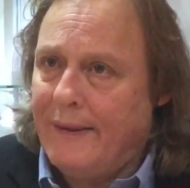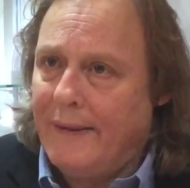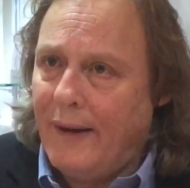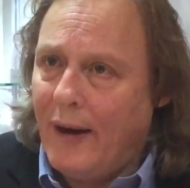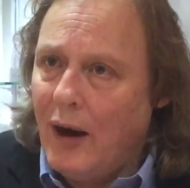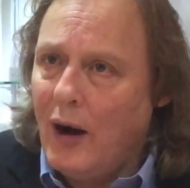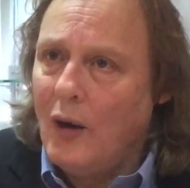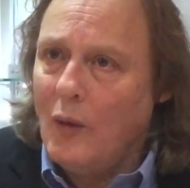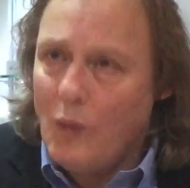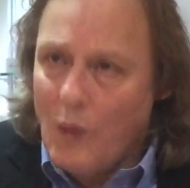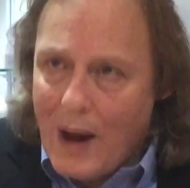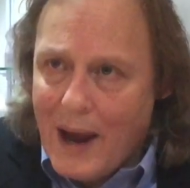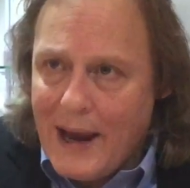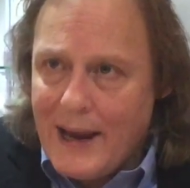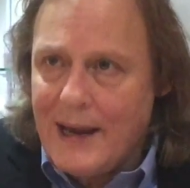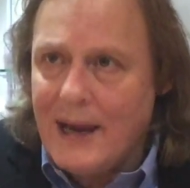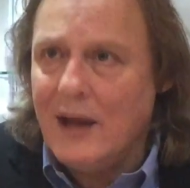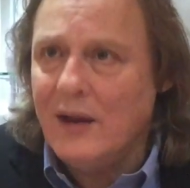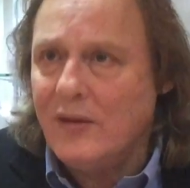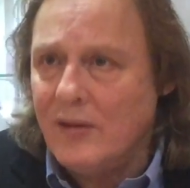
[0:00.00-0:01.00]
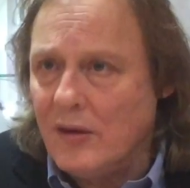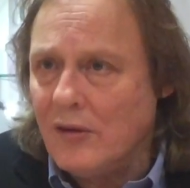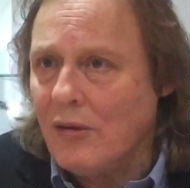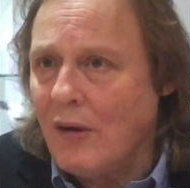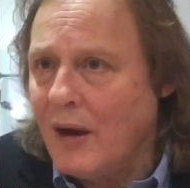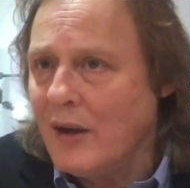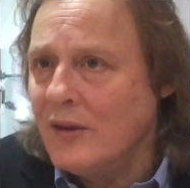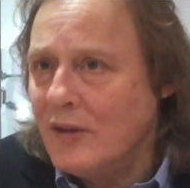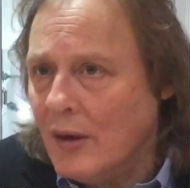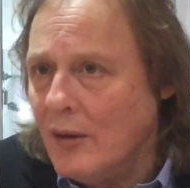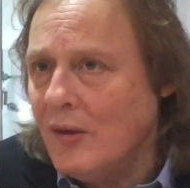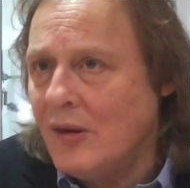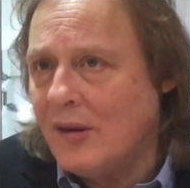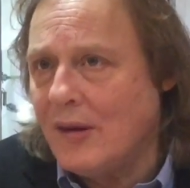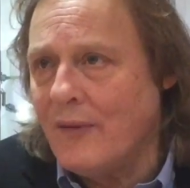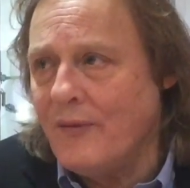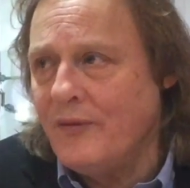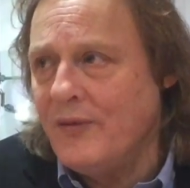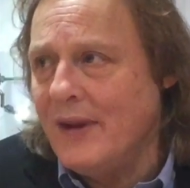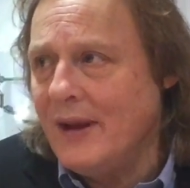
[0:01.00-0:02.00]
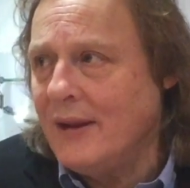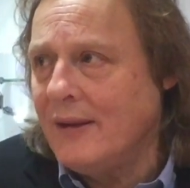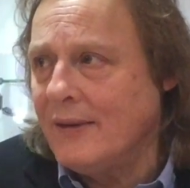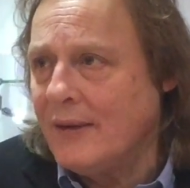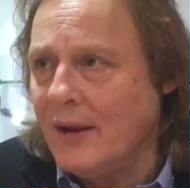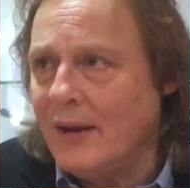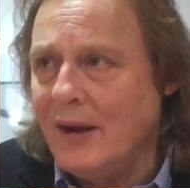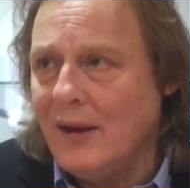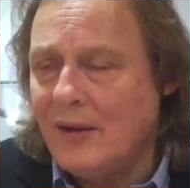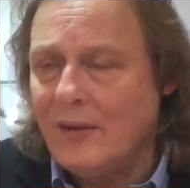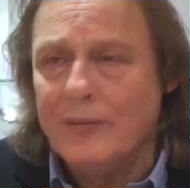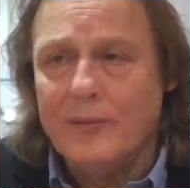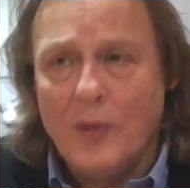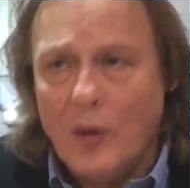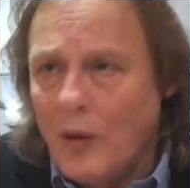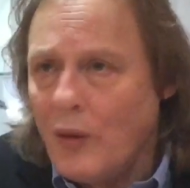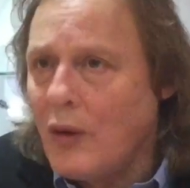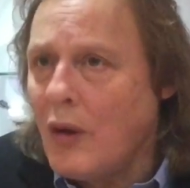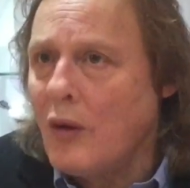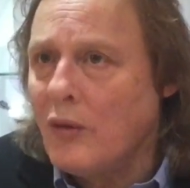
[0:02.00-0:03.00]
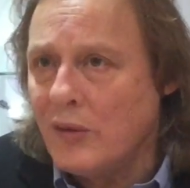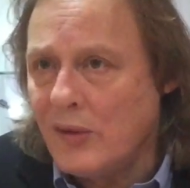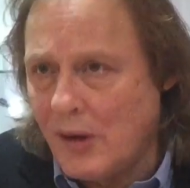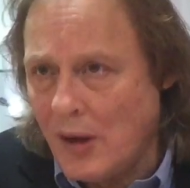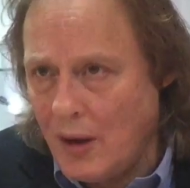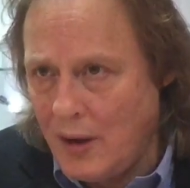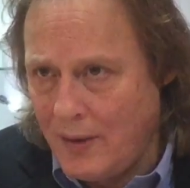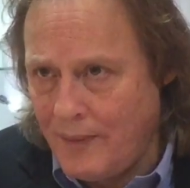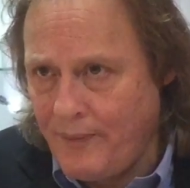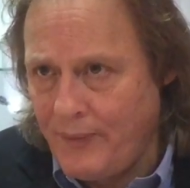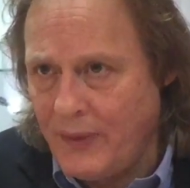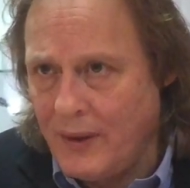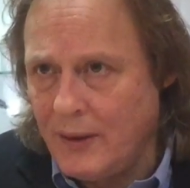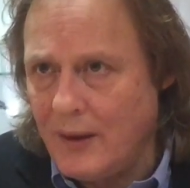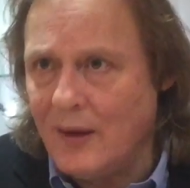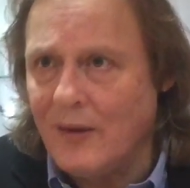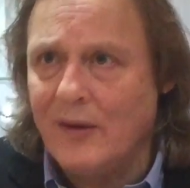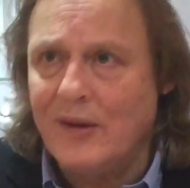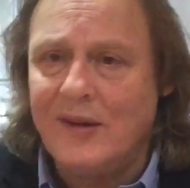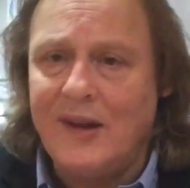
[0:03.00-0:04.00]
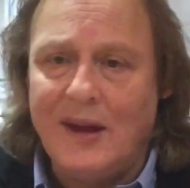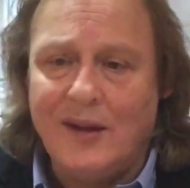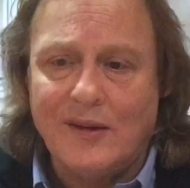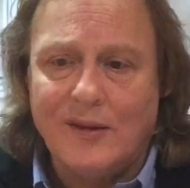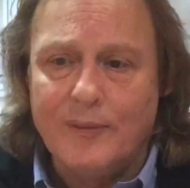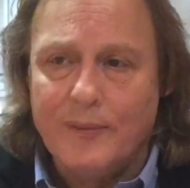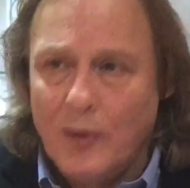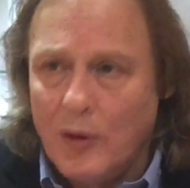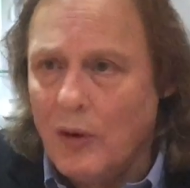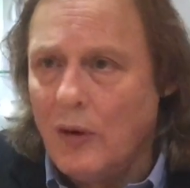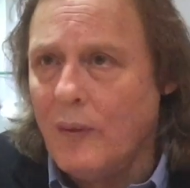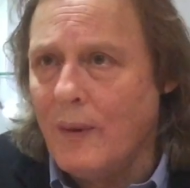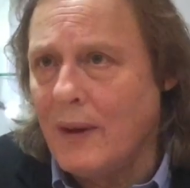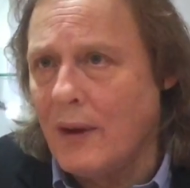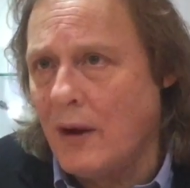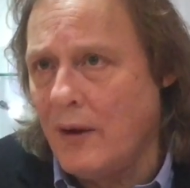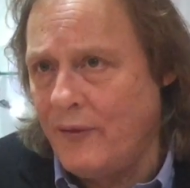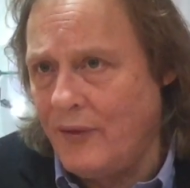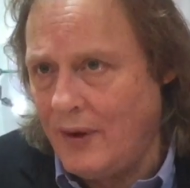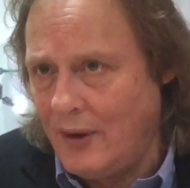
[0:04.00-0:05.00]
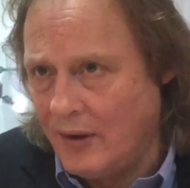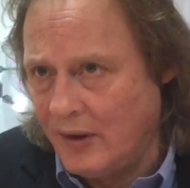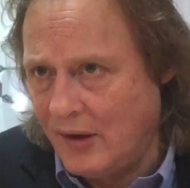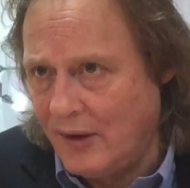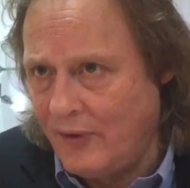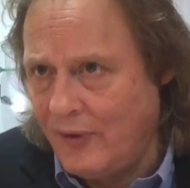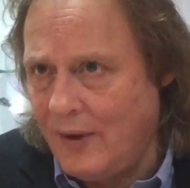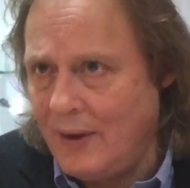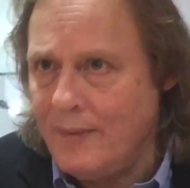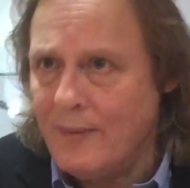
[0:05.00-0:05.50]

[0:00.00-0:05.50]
Our way is to try and do something that is more long term that sits more with our philosophy,